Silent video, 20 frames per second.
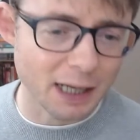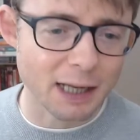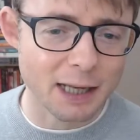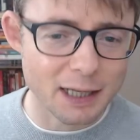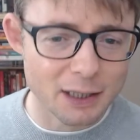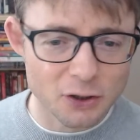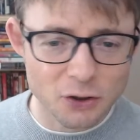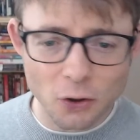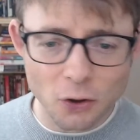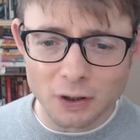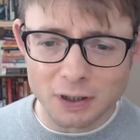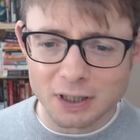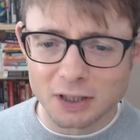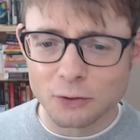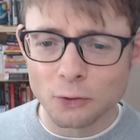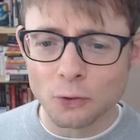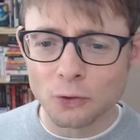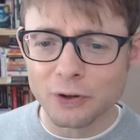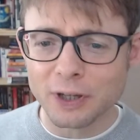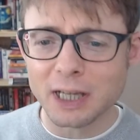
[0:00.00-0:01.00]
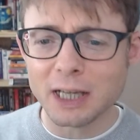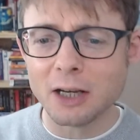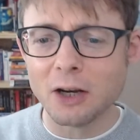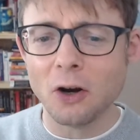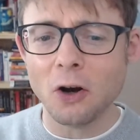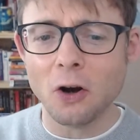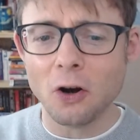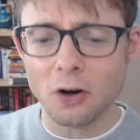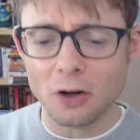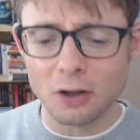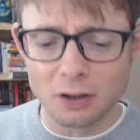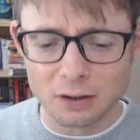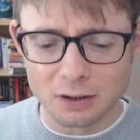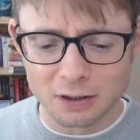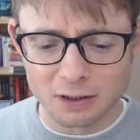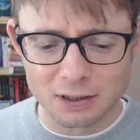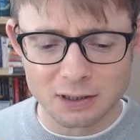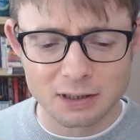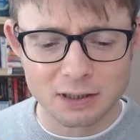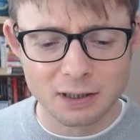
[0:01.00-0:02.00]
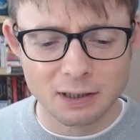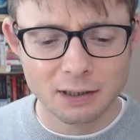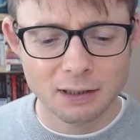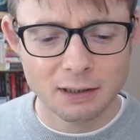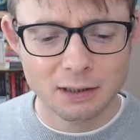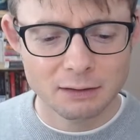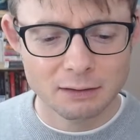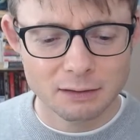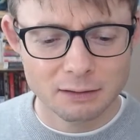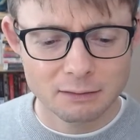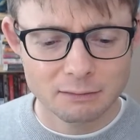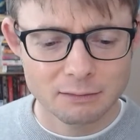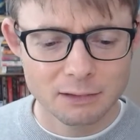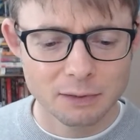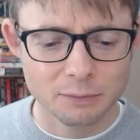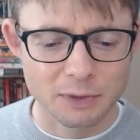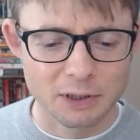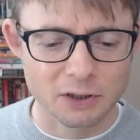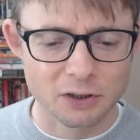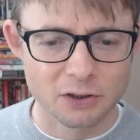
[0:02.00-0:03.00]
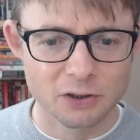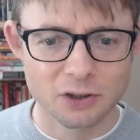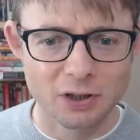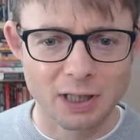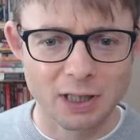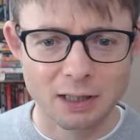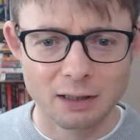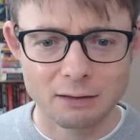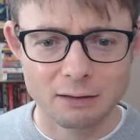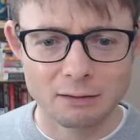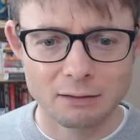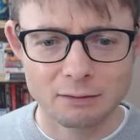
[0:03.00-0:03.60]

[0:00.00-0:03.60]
a short story called. Let me just check.